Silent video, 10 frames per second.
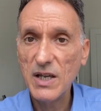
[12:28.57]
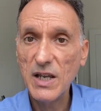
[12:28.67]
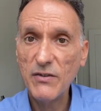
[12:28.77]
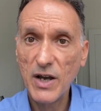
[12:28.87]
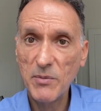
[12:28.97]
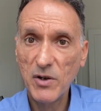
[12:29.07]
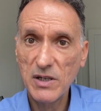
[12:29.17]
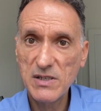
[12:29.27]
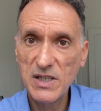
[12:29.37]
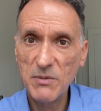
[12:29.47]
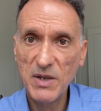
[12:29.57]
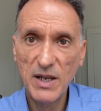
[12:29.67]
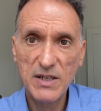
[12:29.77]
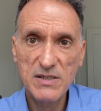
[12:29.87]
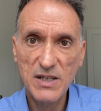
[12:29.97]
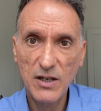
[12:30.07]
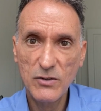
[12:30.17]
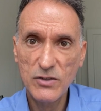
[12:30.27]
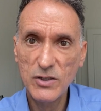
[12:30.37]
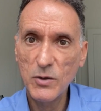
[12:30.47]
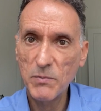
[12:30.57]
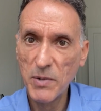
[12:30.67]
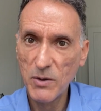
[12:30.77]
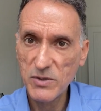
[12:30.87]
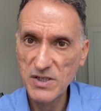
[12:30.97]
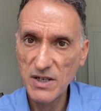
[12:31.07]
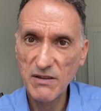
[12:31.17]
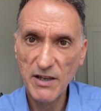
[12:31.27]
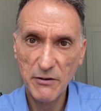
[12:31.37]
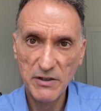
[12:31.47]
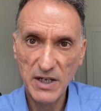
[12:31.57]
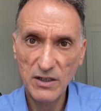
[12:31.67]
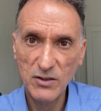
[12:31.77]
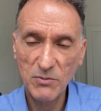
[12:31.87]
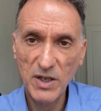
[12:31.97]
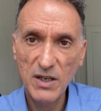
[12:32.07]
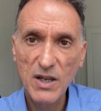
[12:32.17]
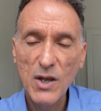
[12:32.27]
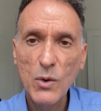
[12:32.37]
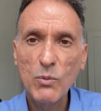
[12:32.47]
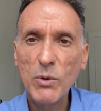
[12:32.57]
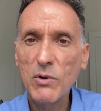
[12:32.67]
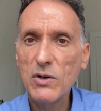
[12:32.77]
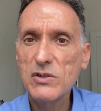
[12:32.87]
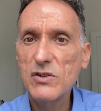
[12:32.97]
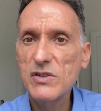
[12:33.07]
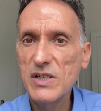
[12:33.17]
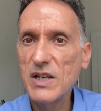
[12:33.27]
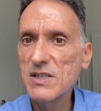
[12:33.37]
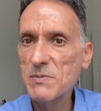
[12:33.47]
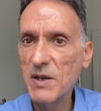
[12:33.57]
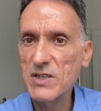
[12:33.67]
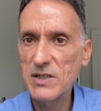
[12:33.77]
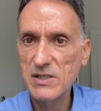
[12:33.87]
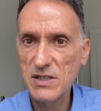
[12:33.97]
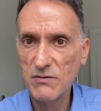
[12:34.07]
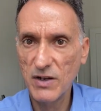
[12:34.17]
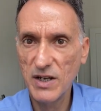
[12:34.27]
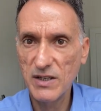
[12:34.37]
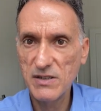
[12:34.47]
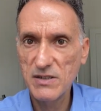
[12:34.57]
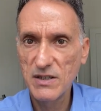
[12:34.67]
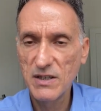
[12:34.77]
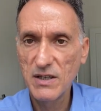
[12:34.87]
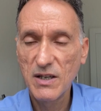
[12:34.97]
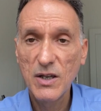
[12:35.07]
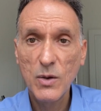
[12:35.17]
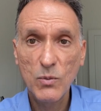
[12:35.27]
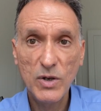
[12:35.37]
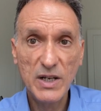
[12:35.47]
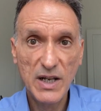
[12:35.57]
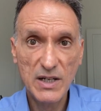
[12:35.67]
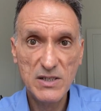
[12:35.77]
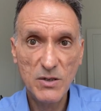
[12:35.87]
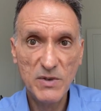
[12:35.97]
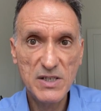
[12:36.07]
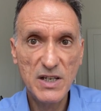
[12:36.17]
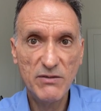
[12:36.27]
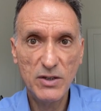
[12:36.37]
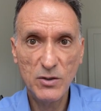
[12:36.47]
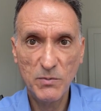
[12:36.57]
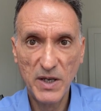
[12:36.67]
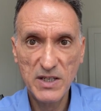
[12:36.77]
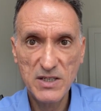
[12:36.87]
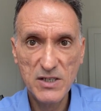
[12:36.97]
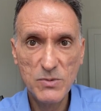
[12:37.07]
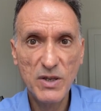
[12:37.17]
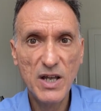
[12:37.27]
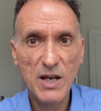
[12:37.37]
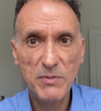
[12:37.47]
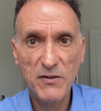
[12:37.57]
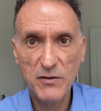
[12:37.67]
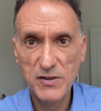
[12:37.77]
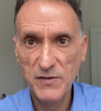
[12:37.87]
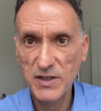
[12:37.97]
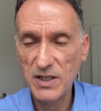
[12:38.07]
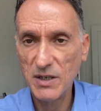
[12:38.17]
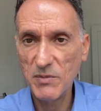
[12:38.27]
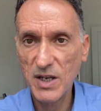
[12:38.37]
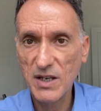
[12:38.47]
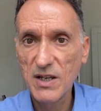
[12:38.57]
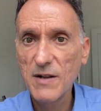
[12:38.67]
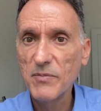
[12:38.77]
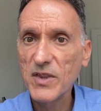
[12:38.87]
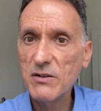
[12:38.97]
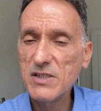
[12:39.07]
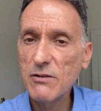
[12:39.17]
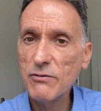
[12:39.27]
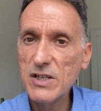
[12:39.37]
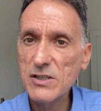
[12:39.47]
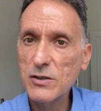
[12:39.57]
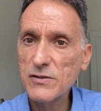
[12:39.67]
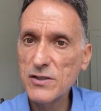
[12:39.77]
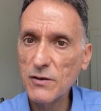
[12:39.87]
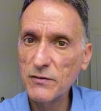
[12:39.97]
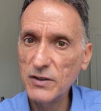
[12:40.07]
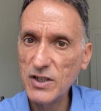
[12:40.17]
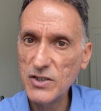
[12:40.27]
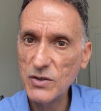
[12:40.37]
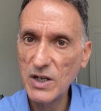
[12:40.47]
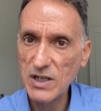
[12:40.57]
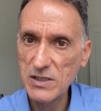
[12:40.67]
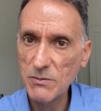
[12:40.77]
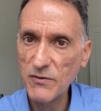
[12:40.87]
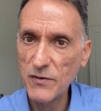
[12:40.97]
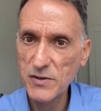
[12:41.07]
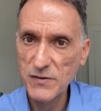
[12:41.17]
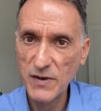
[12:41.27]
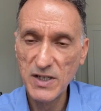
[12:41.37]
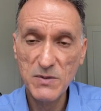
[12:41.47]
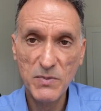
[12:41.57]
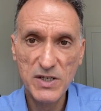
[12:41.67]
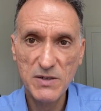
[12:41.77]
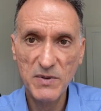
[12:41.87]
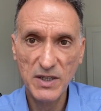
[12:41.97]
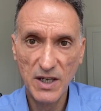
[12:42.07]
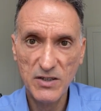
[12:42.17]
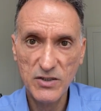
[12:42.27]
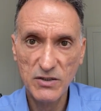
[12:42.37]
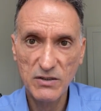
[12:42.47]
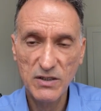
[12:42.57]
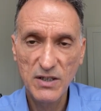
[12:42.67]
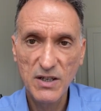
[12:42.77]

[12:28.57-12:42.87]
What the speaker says: If hypercalcemia is secondary to post-thyroidectomy, we will also seek specialist advice. When calcium is given to patients with hyperphosphatemia, there is a risk of soft tissue calcium phosphate precipitation,